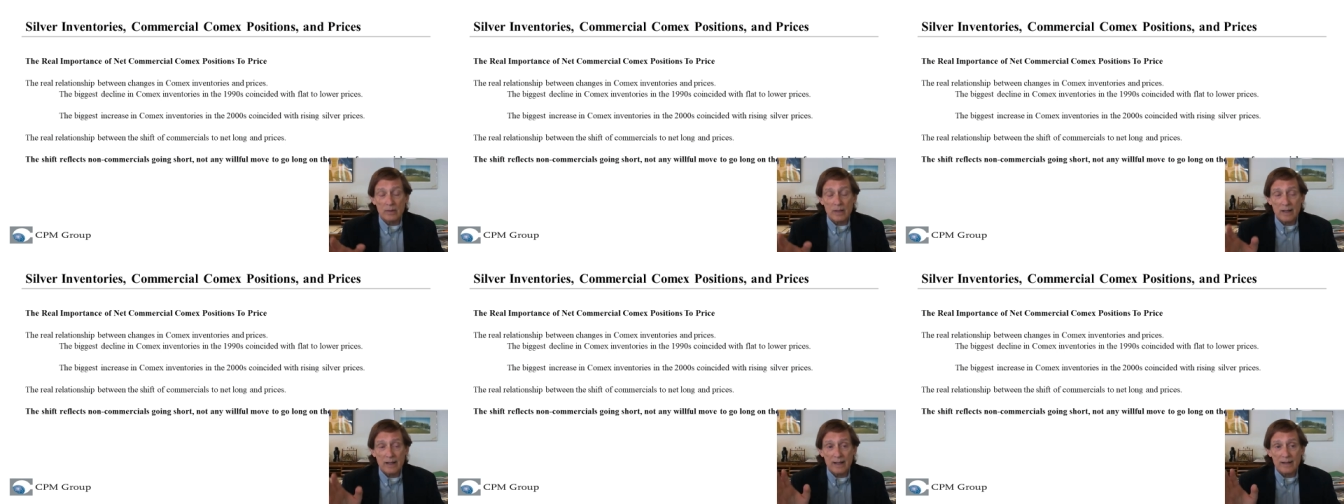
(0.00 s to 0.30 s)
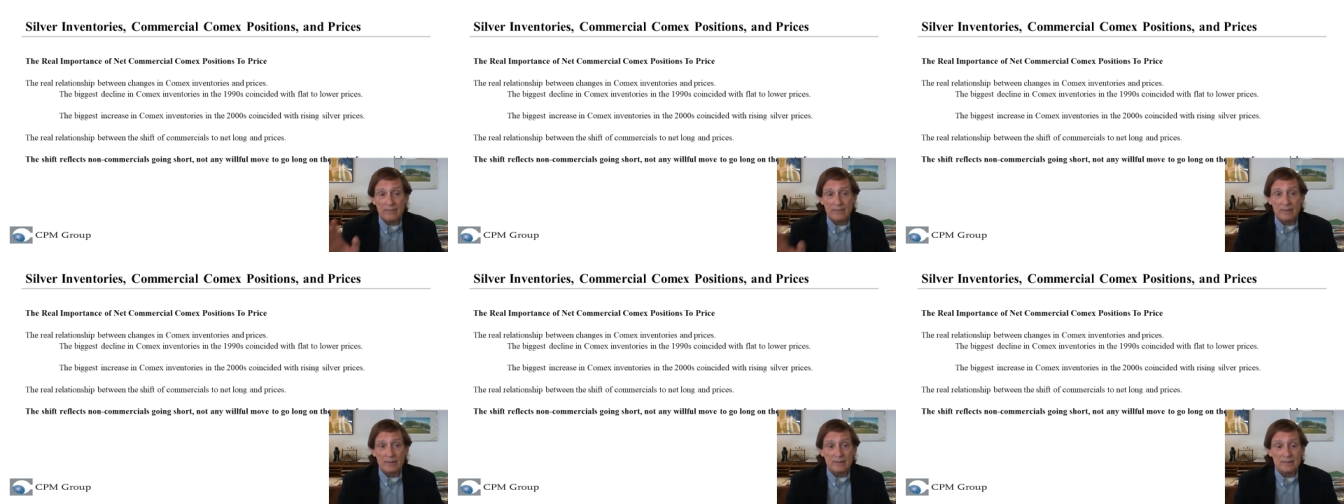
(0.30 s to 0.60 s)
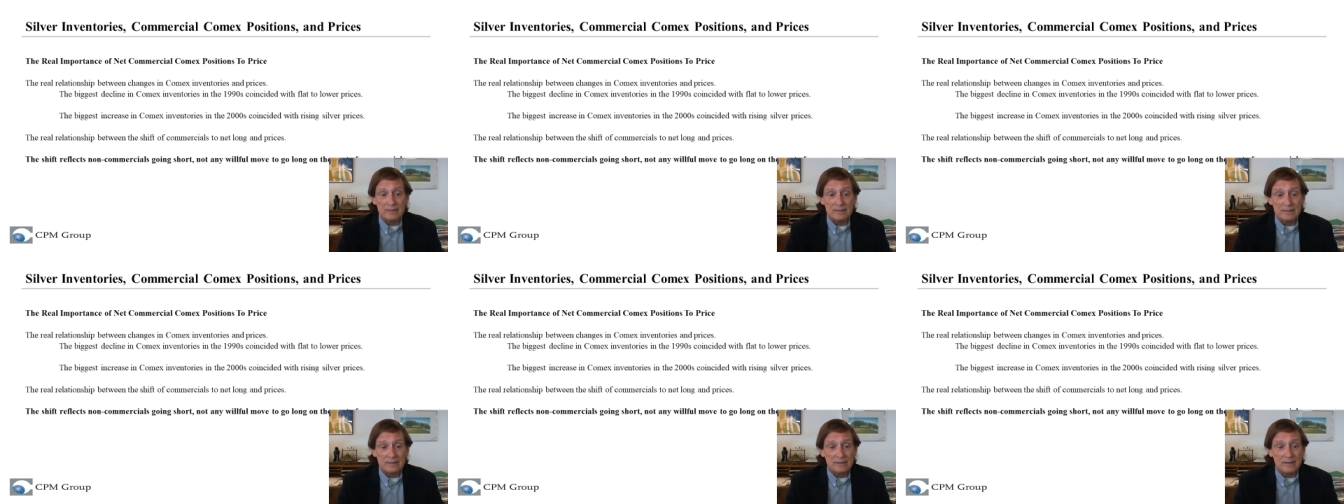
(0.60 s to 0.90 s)
I have a
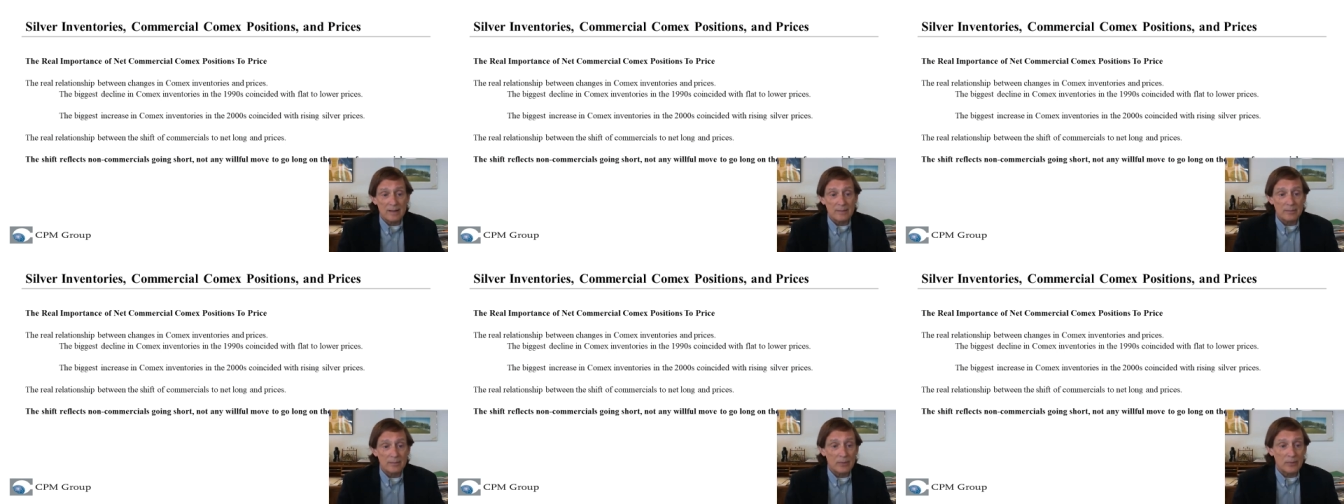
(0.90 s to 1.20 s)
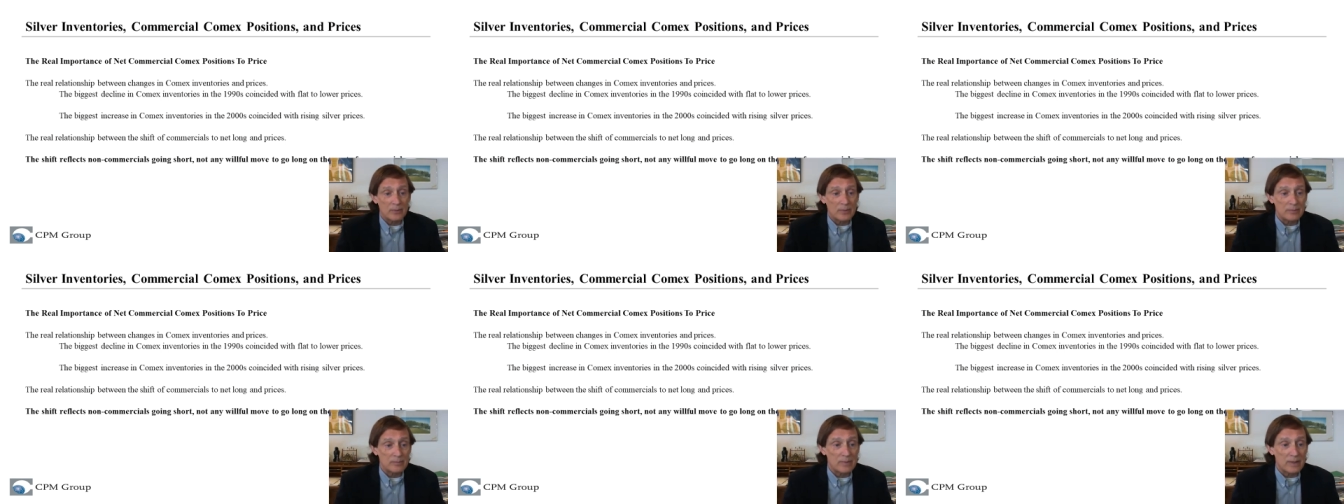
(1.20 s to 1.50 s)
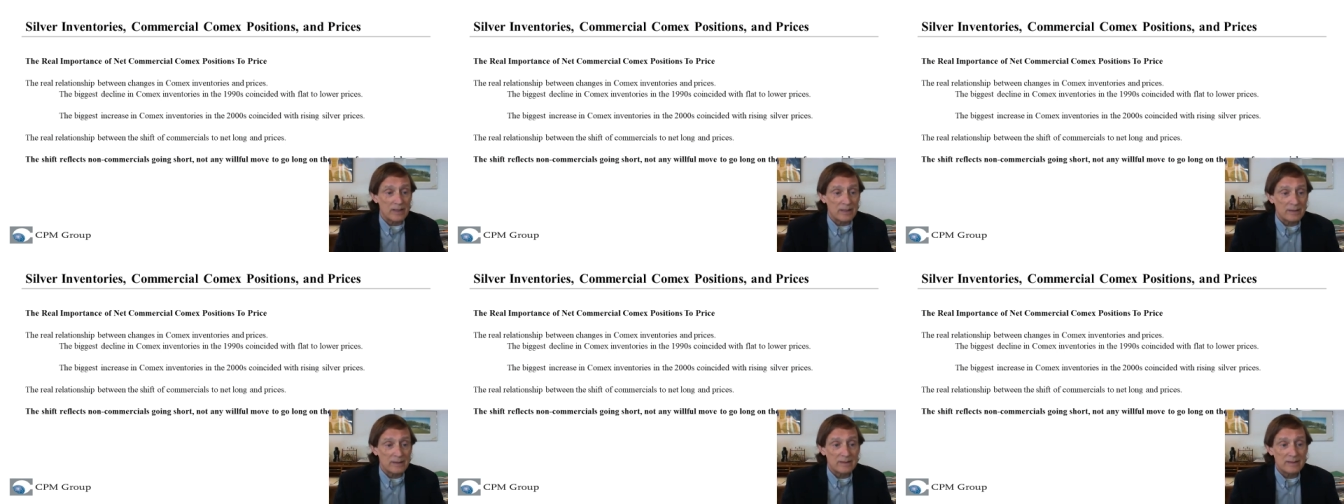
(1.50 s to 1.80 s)
typo in
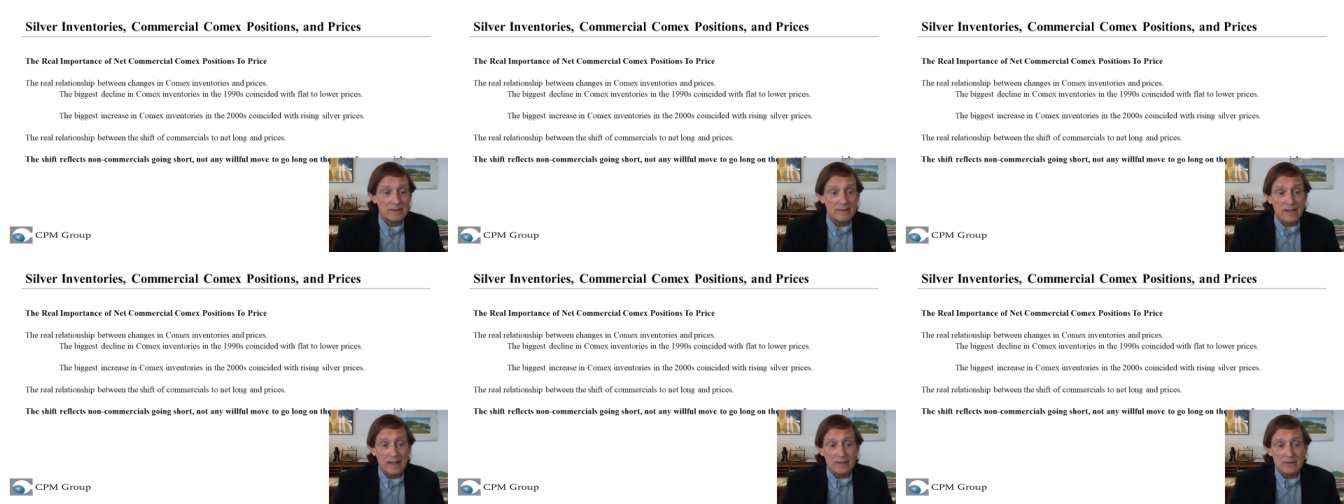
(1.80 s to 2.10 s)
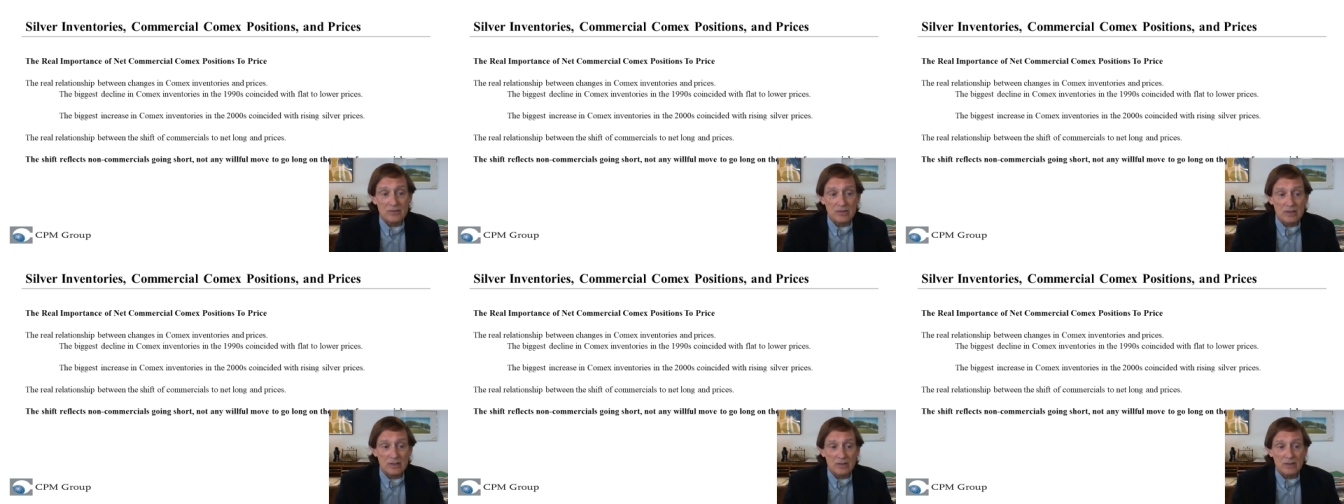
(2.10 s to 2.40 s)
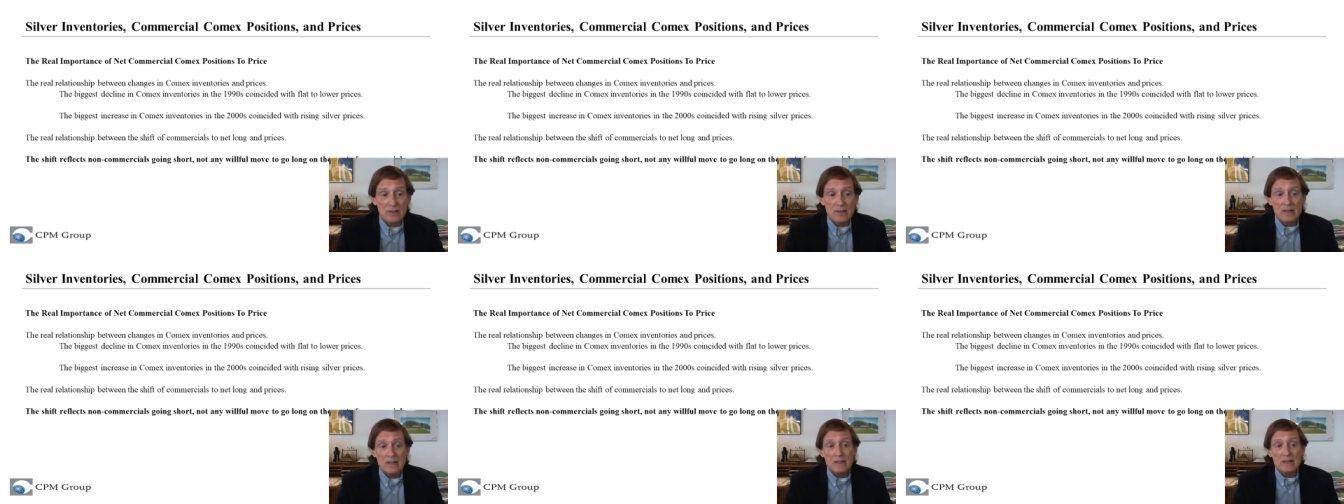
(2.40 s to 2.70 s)
my text
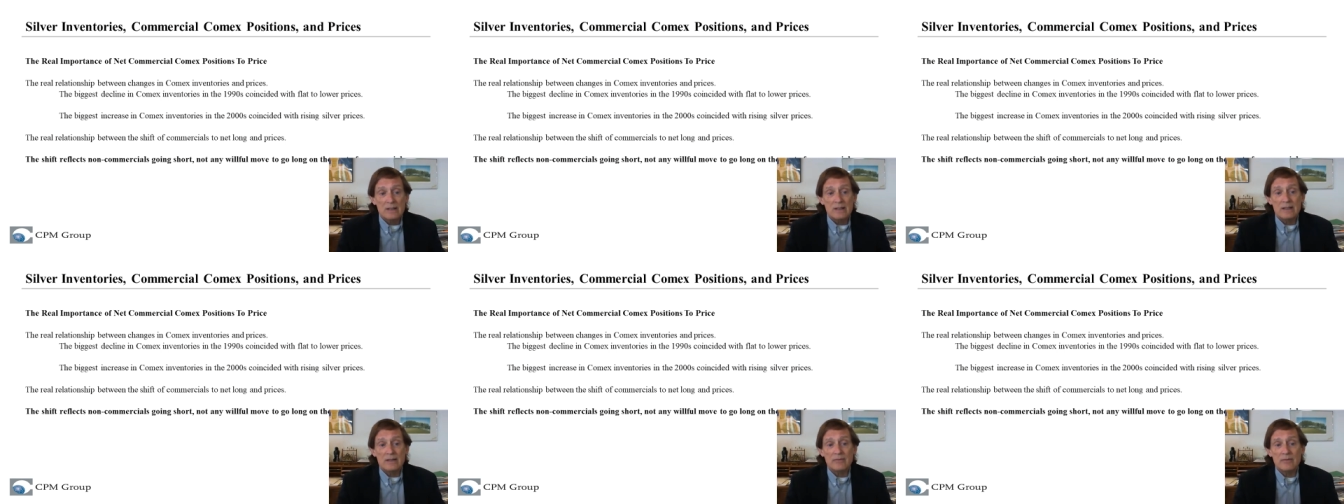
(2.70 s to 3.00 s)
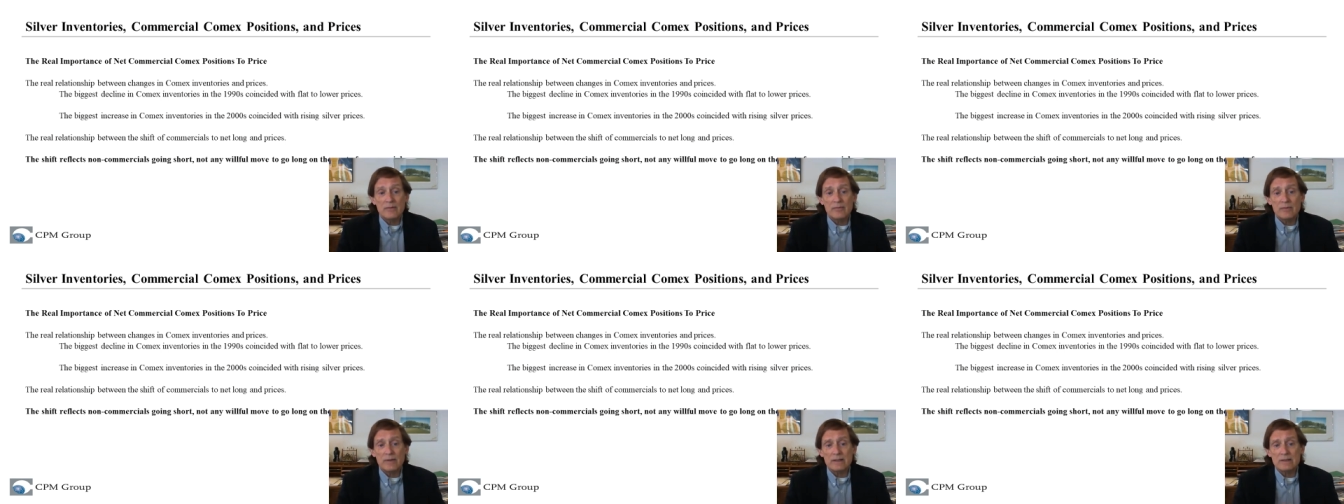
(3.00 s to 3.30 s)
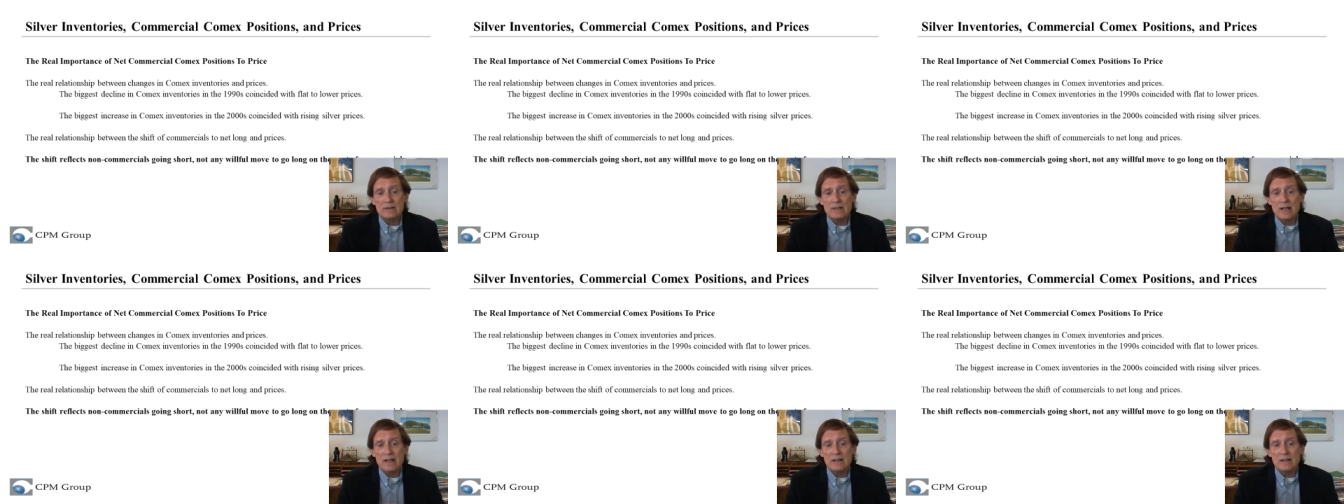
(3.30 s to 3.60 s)
here. It
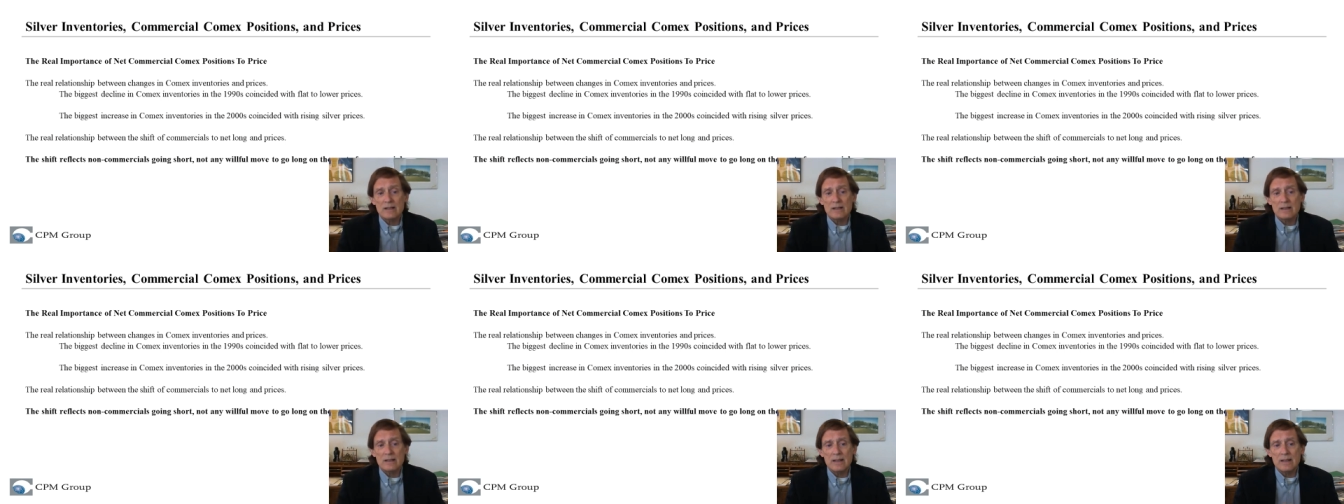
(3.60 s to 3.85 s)
reflects non,